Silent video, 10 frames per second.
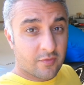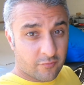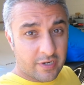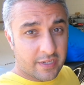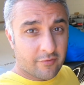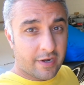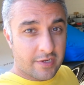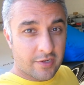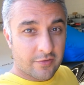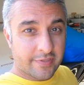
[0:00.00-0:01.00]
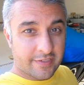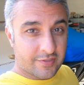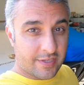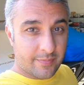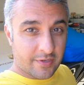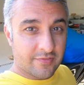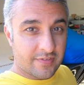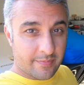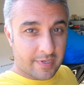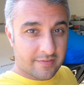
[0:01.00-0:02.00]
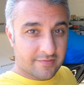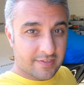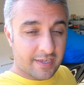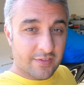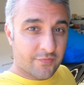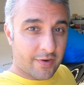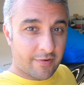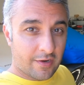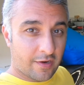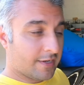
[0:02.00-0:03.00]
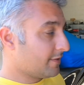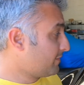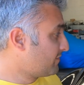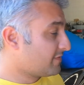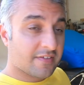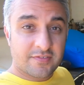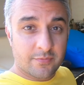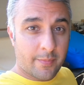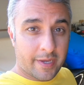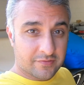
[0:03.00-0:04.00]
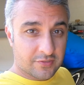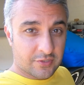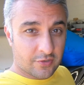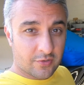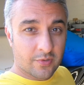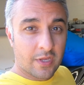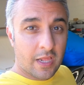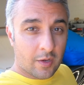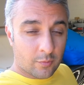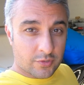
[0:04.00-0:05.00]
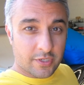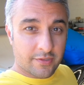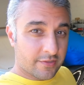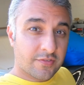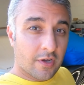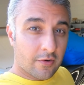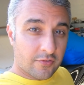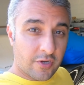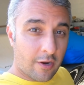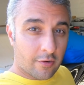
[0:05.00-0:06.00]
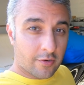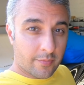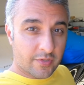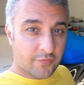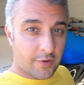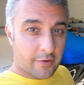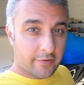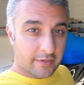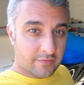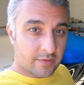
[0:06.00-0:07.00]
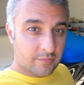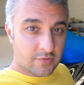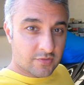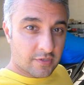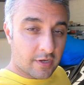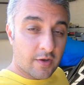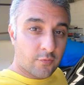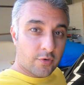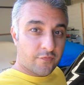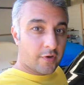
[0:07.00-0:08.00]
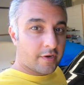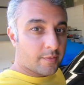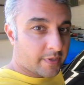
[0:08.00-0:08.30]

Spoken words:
really great news actually, because it means that it's very likely that this test I'm about to do will show that this car is no longer misfiring. So I'm just gonna, I've already fired up